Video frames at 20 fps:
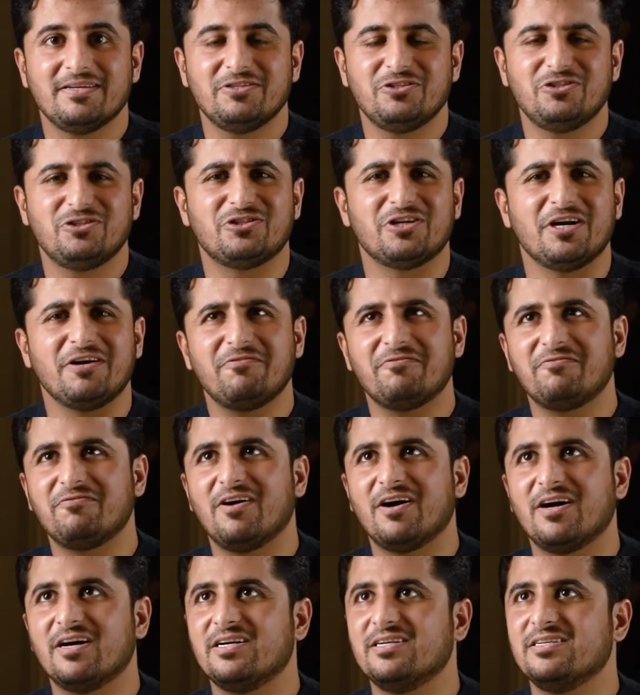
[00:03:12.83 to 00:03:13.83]
Chit
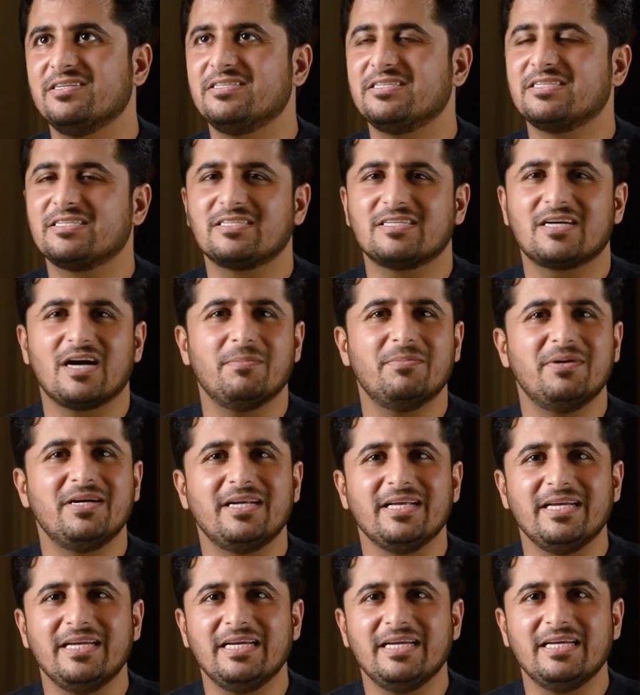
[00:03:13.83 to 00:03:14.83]
funds,
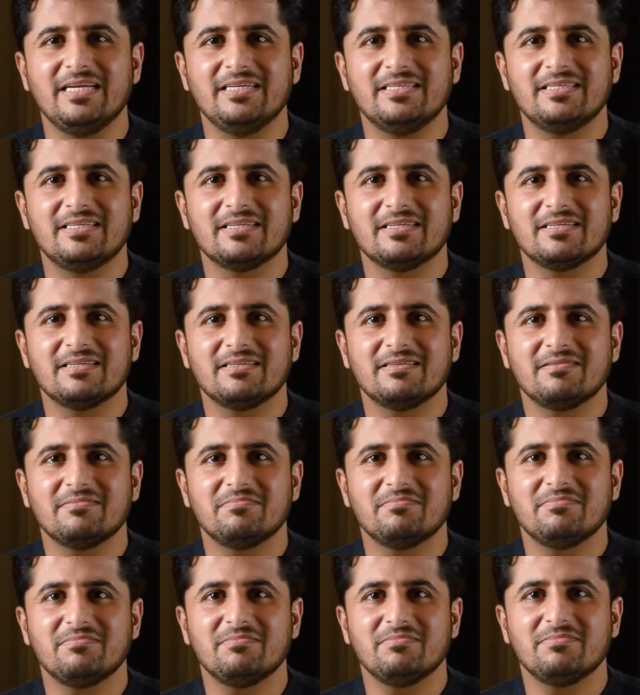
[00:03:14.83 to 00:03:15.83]
committees.
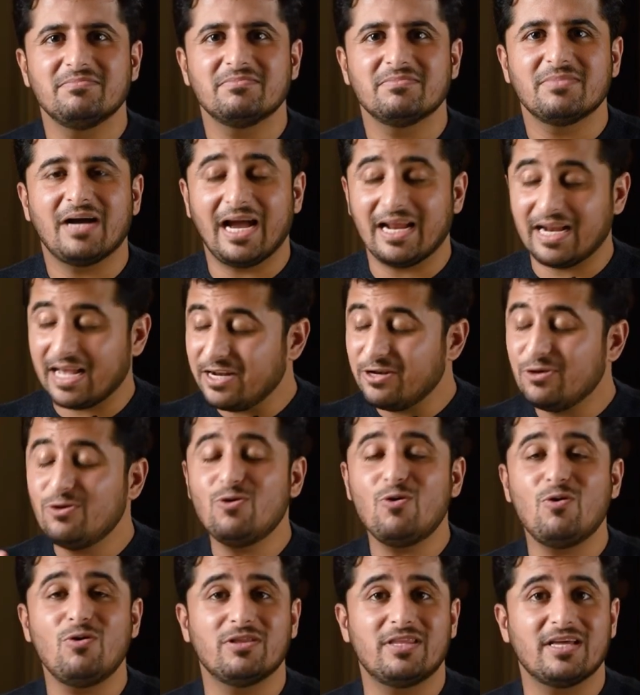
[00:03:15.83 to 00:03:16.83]
And I
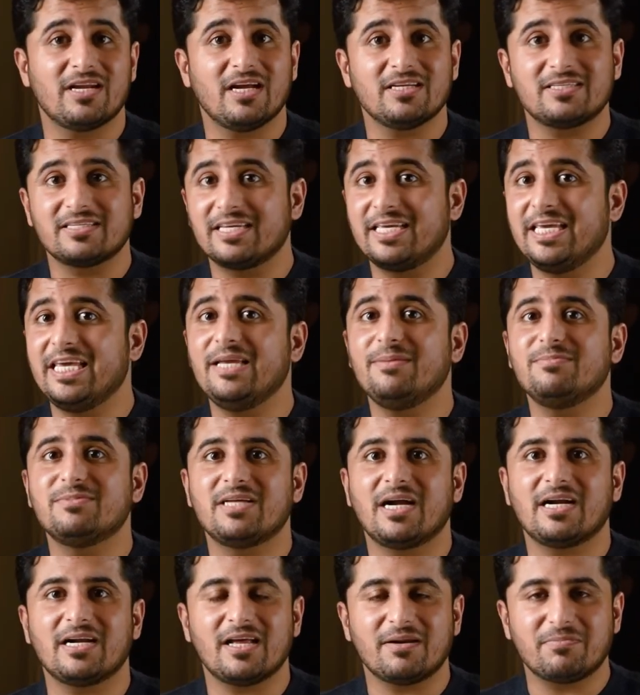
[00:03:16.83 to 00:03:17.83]
know there are schemes
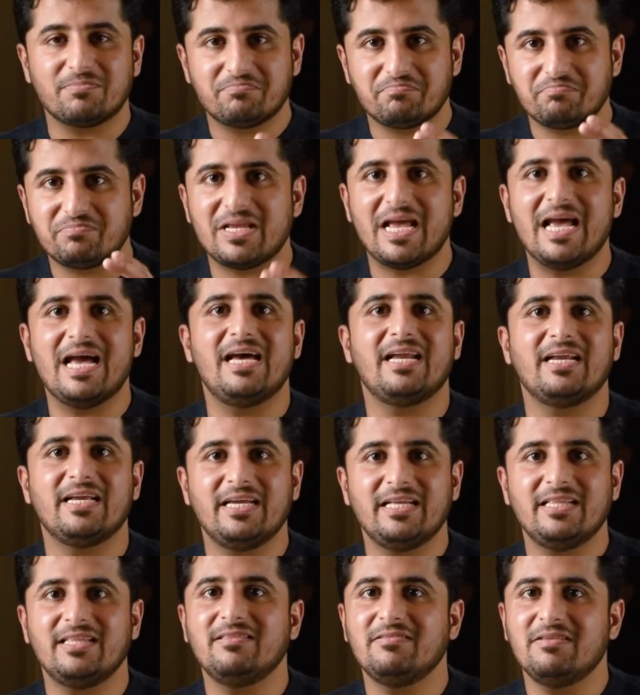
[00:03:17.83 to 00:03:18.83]
that are there
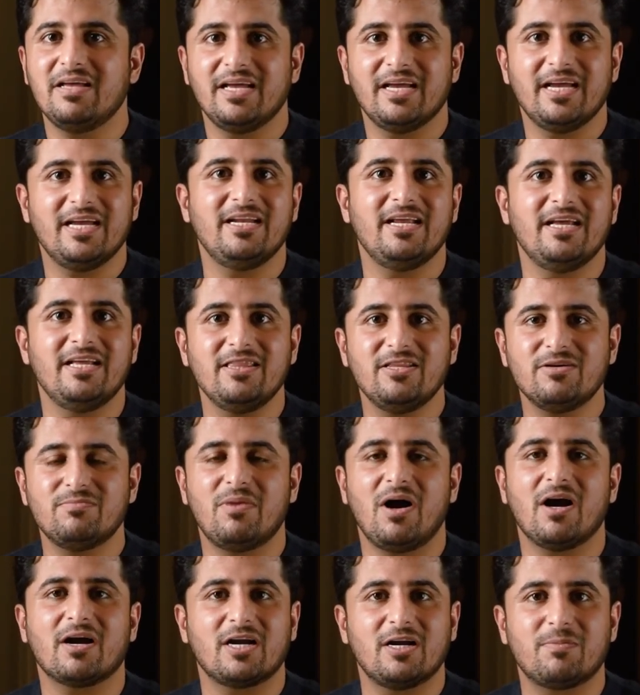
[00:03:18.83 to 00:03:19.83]
in the
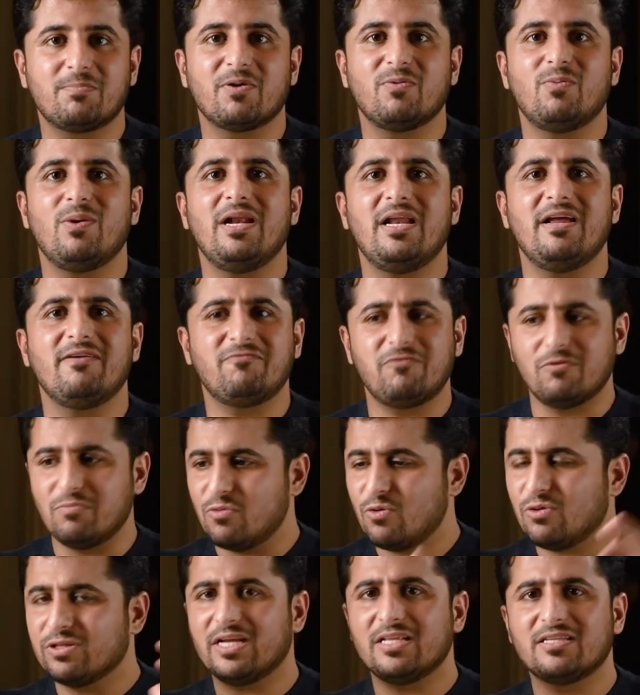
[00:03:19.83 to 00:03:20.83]
market prevailing for
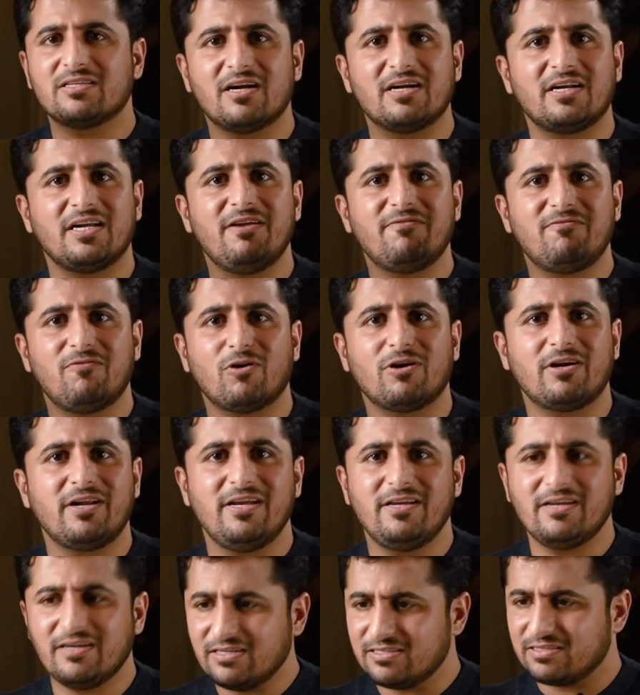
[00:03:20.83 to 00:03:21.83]
more than 30, 40
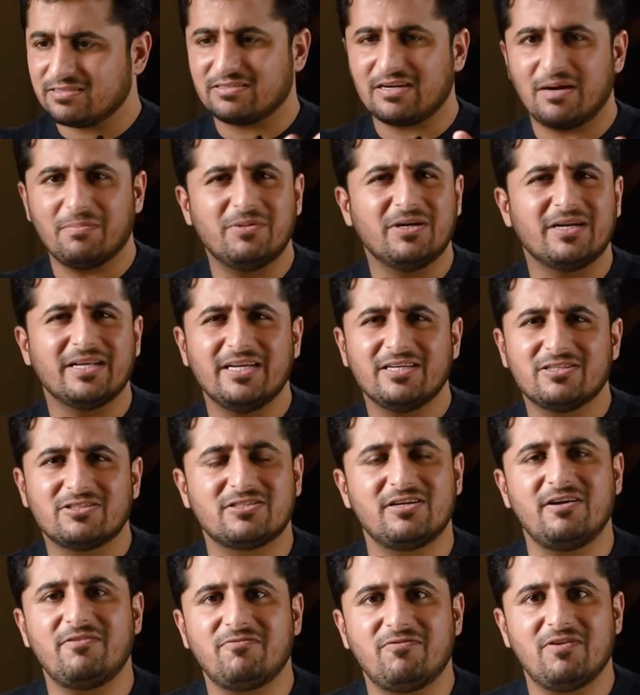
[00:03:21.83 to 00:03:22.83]
years. Committees,
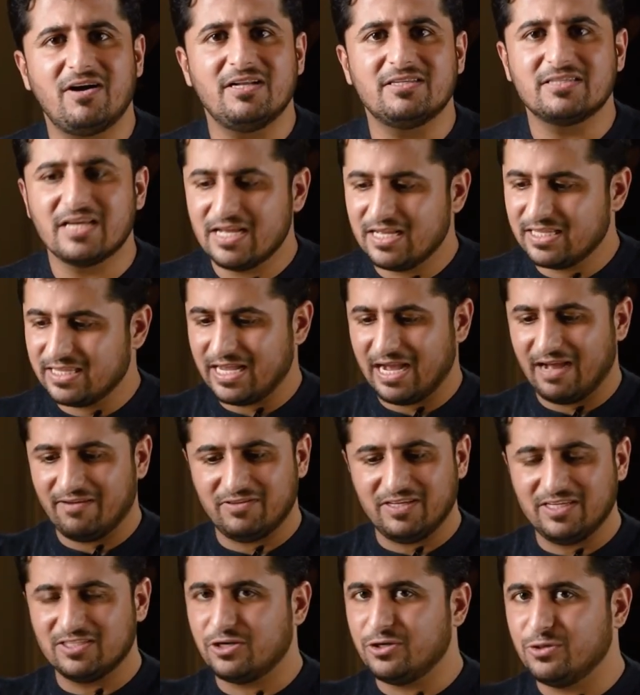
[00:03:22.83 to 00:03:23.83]
chit funds, they have
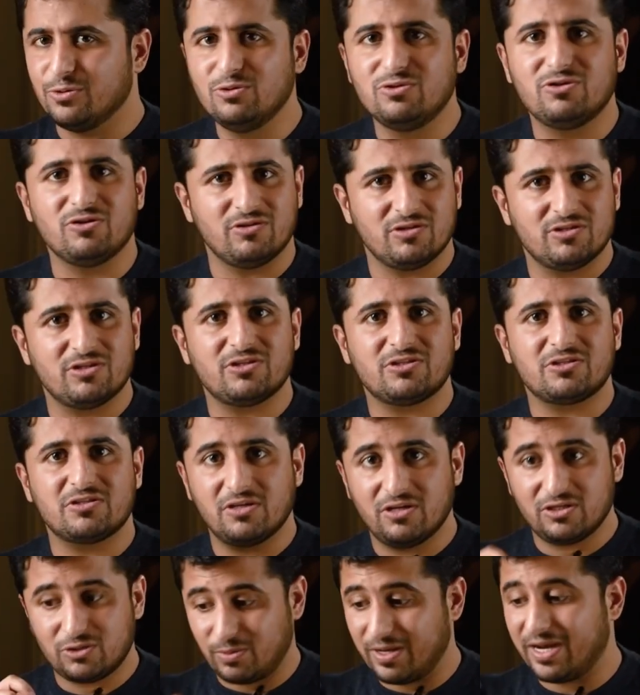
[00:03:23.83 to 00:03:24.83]
these huge
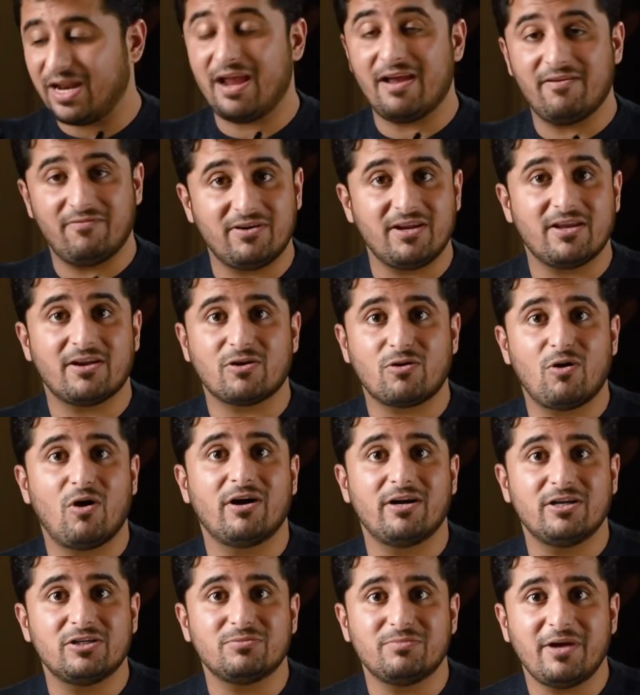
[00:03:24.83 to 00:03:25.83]
registers where every
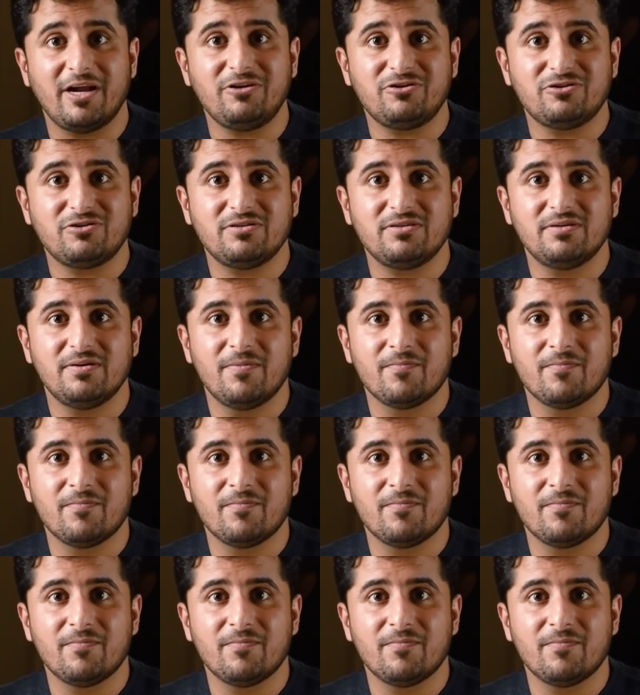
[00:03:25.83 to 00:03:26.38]
record is mentioned.